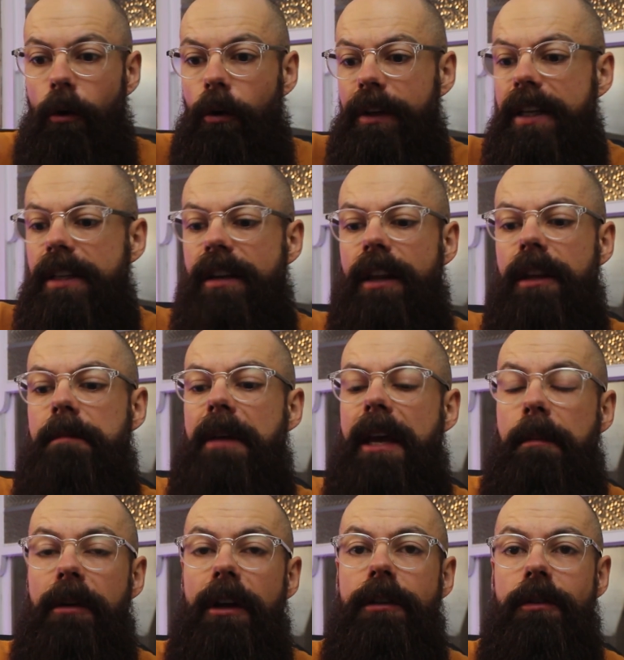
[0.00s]
all these other
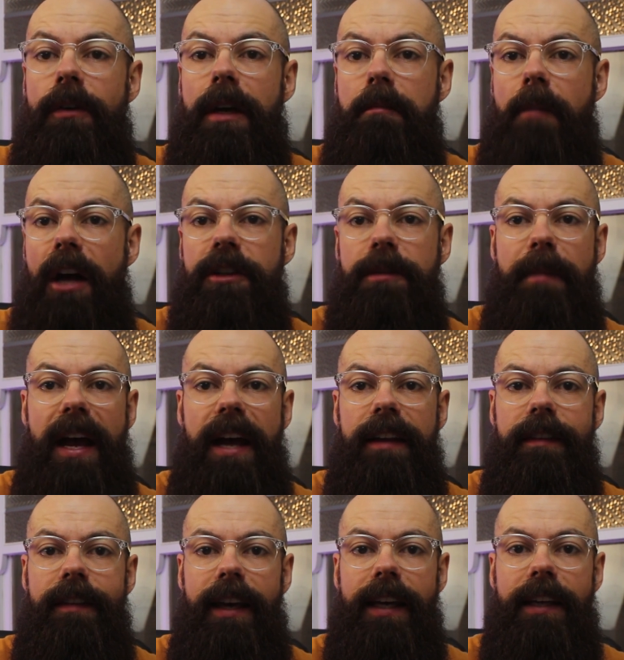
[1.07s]
people are doing much better
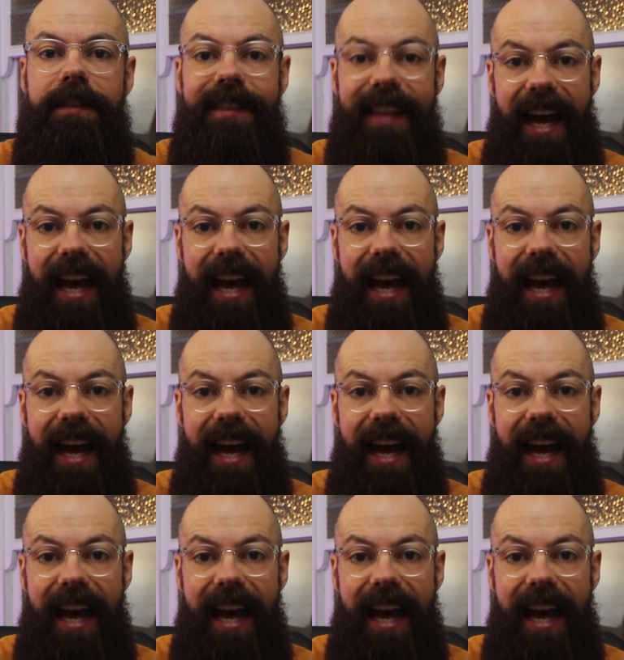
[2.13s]
things.